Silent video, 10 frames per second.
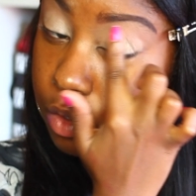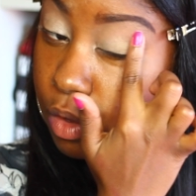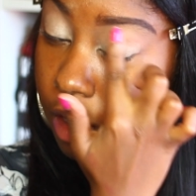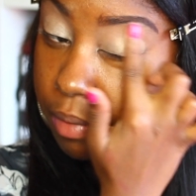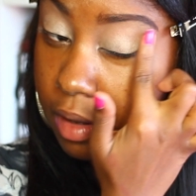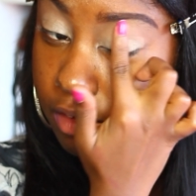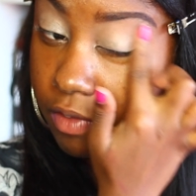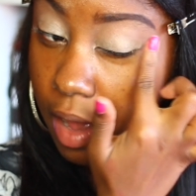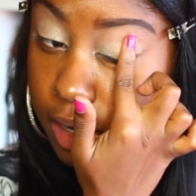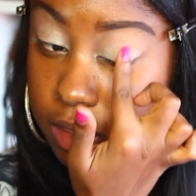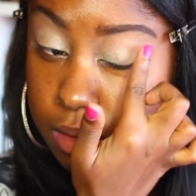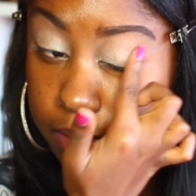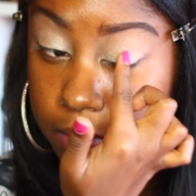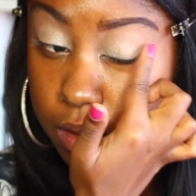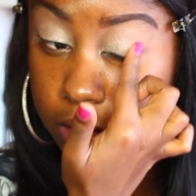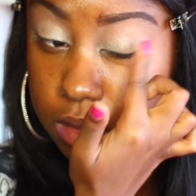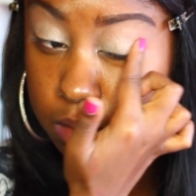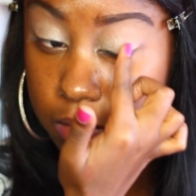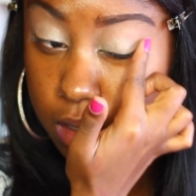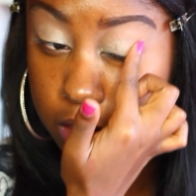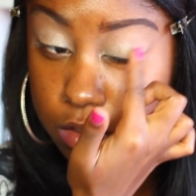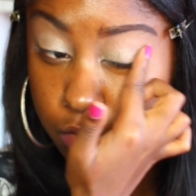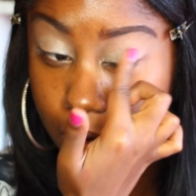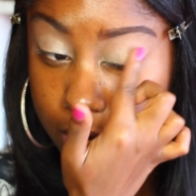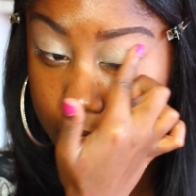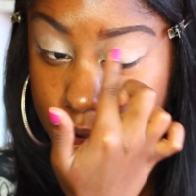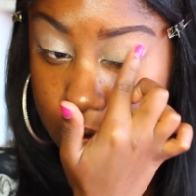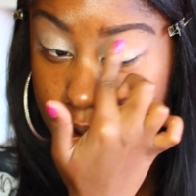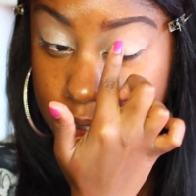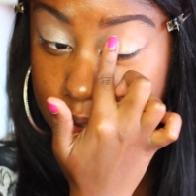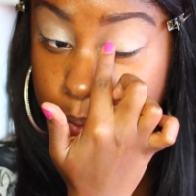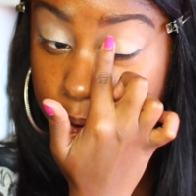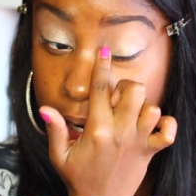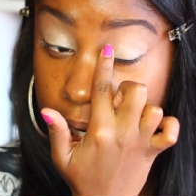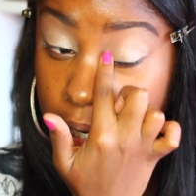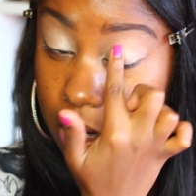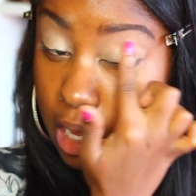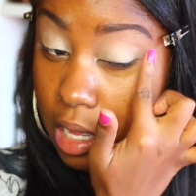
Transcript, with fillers: You have been invited to millions and millions of weddings this spring.